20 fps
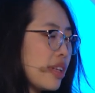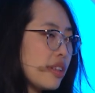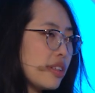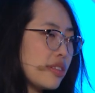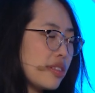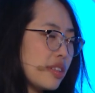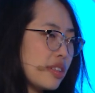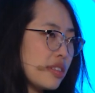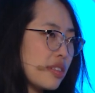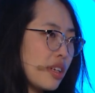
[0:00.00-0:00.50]

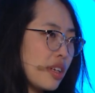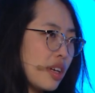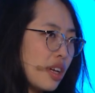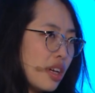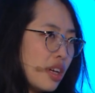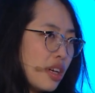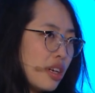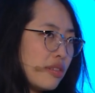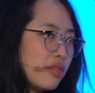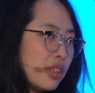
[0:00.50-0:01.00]
This is a
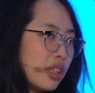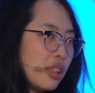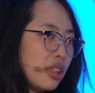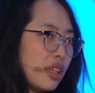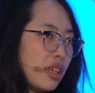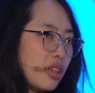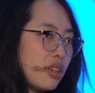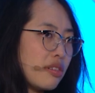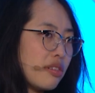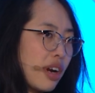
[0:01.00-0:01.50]

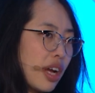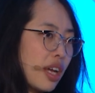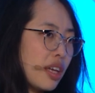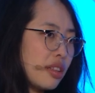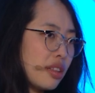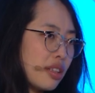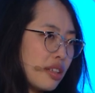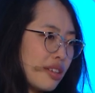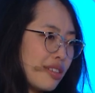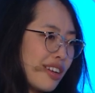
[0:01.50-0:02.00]
really
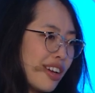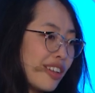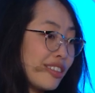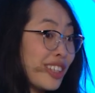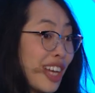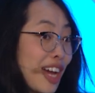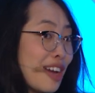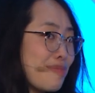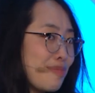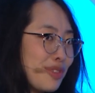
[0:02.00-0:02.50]
great
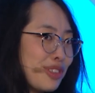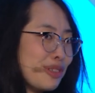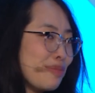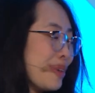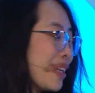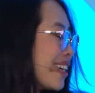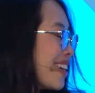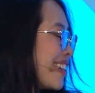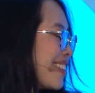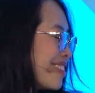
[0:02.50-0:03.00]
time to
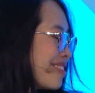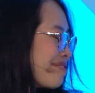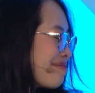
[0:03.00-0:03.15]
be in.